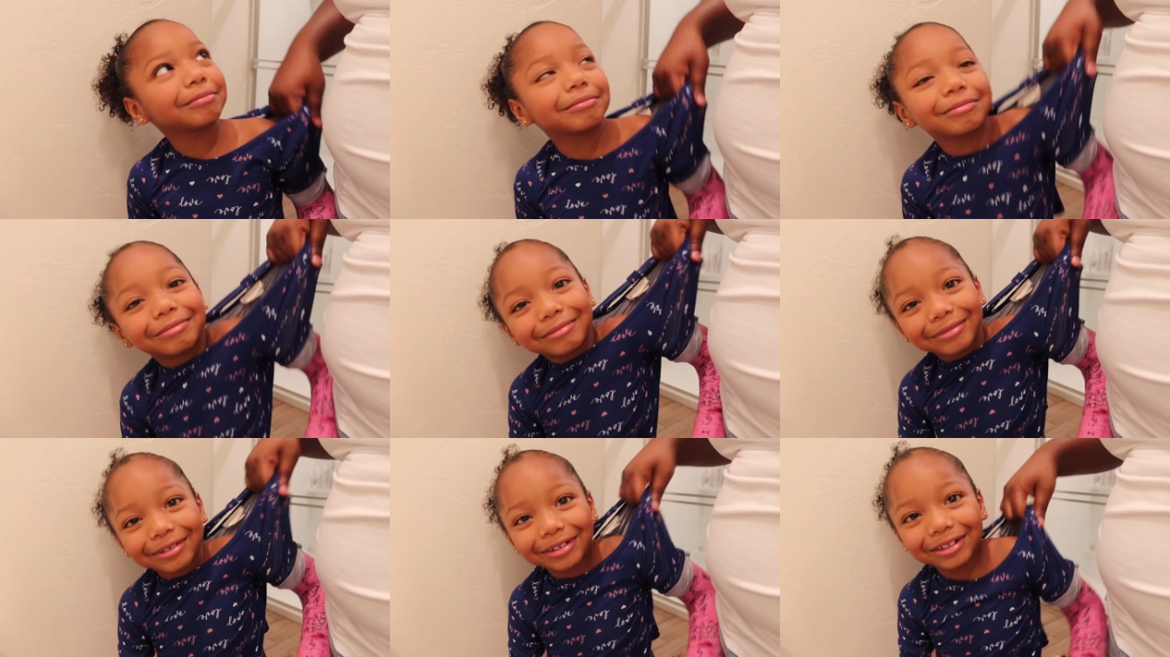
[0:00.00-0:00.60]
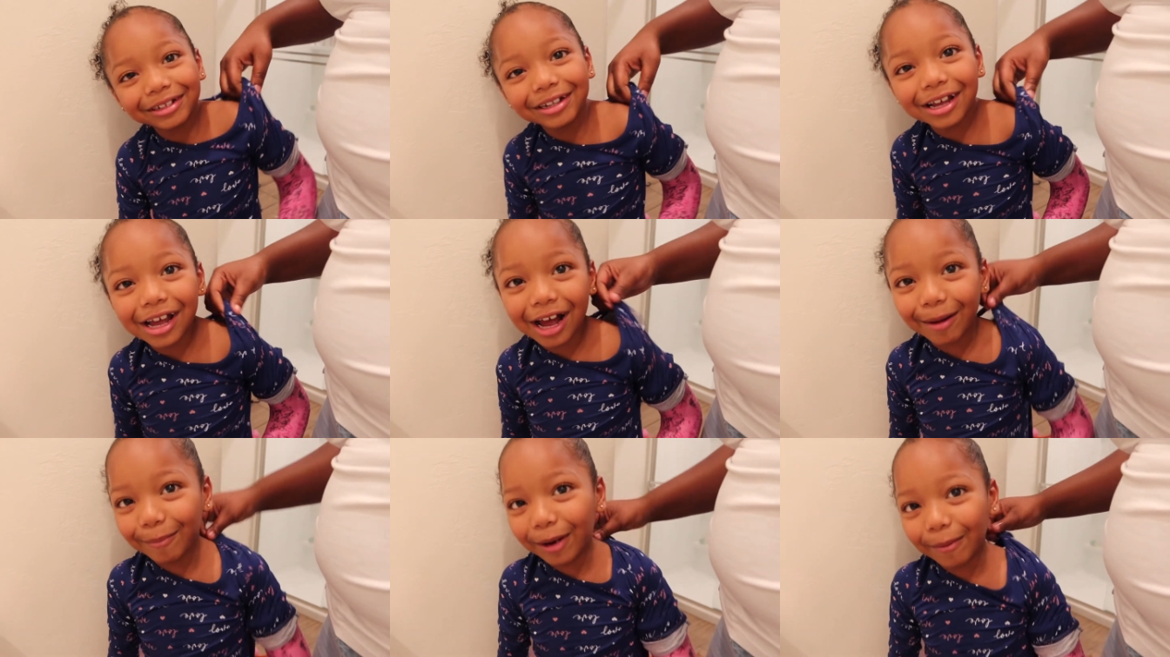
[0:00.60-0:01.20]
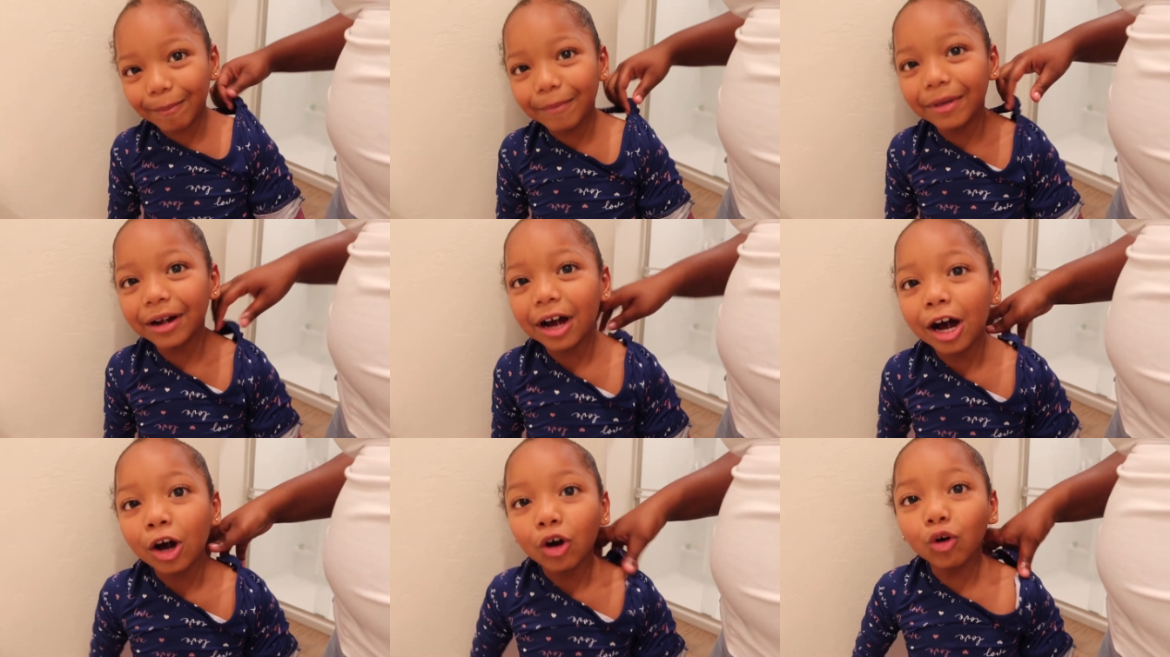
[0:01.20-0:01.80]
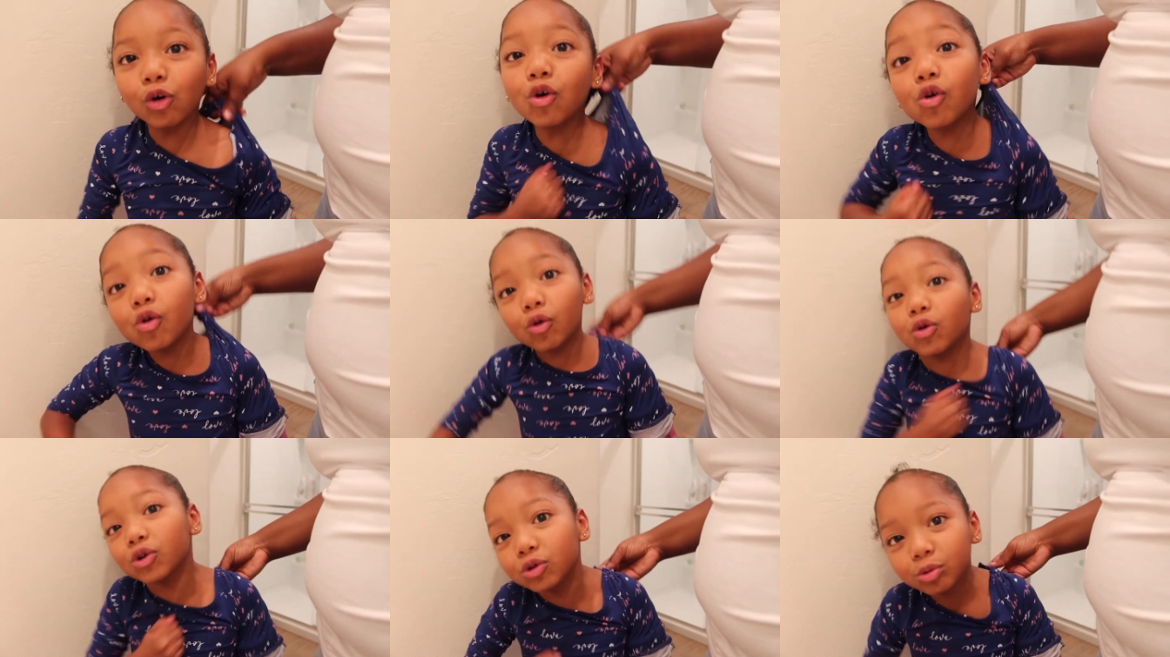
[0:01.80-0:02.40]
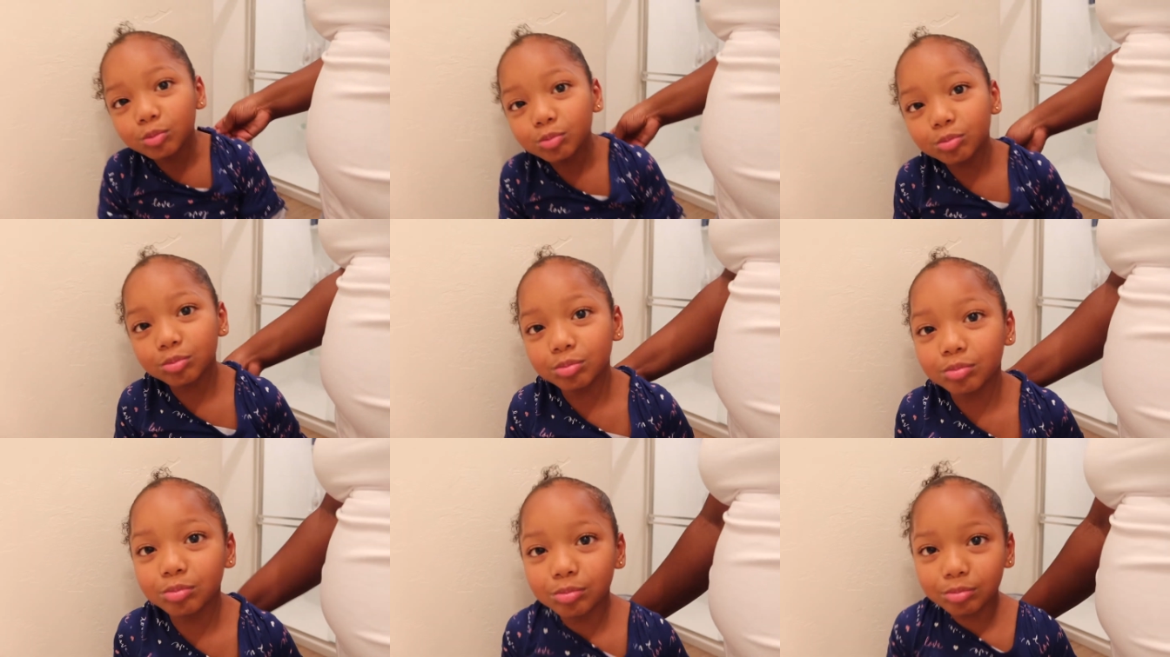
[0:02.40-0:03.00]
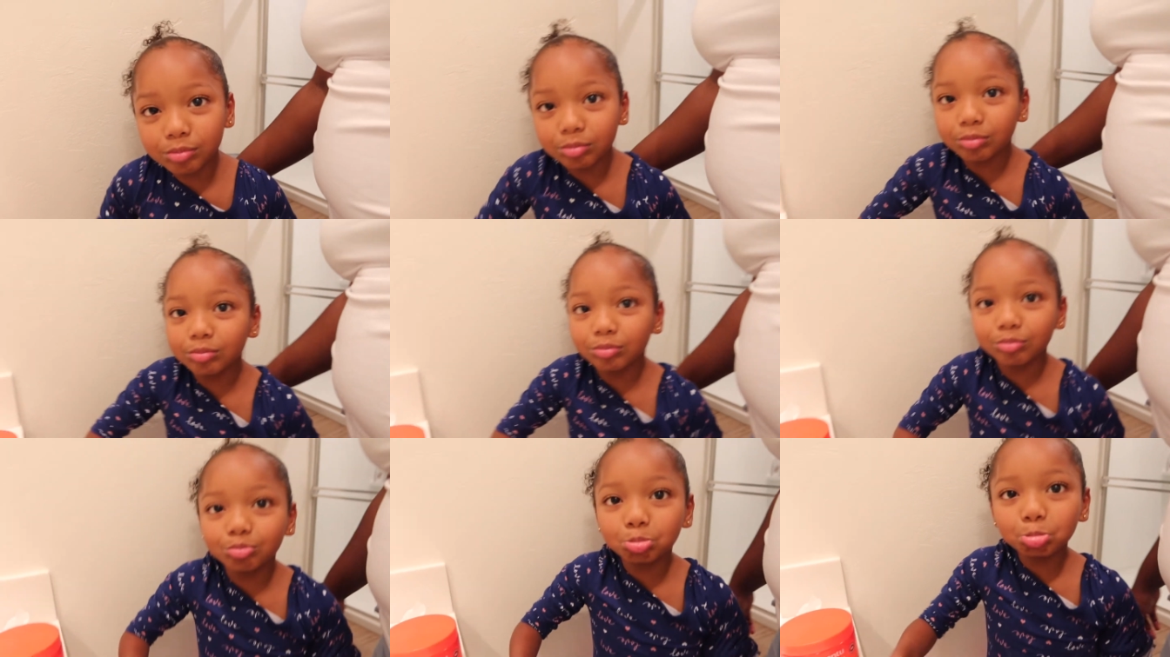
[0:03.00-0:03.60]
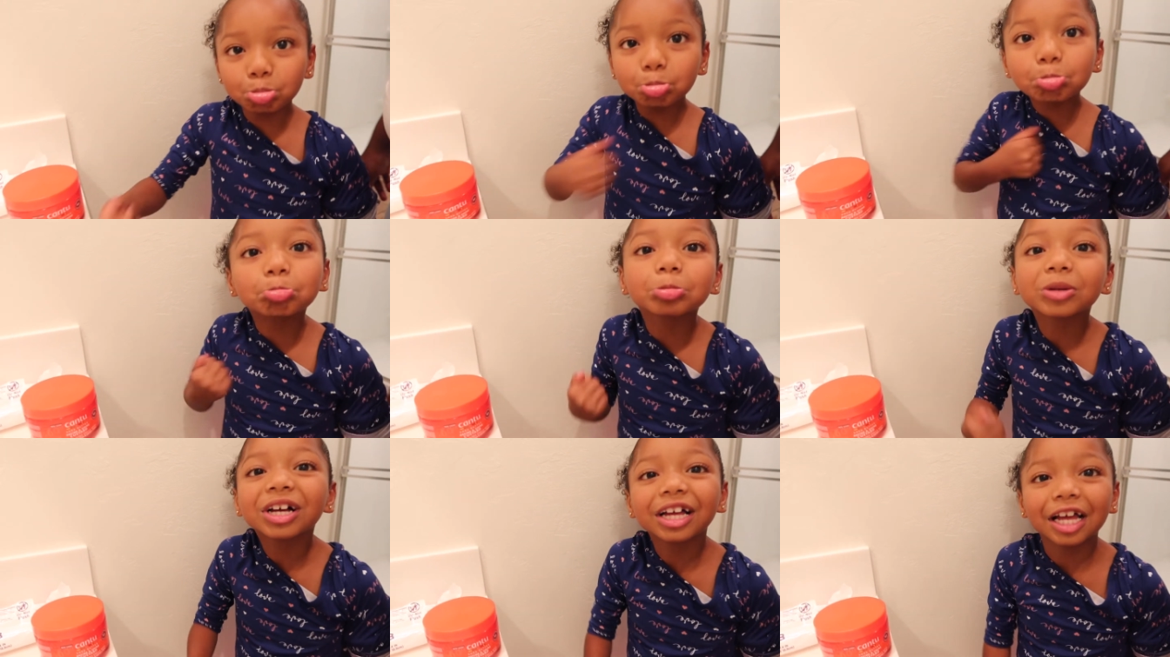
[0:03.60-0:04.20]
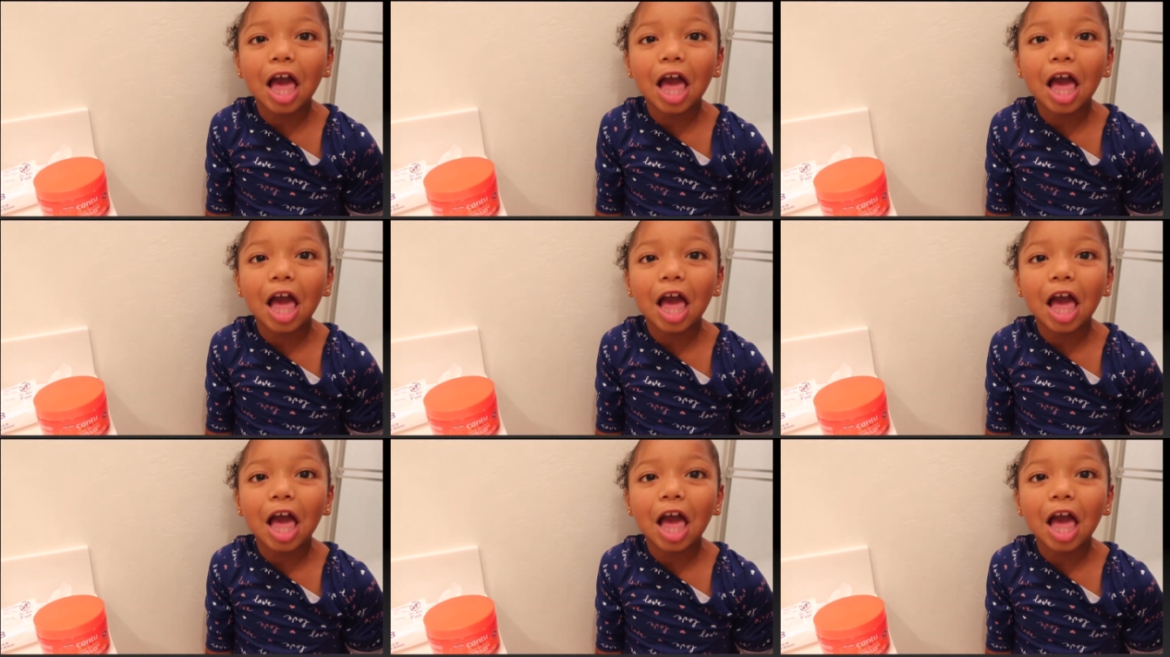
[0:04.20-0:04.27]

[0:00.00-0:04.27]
okay, guys, so she is going to go put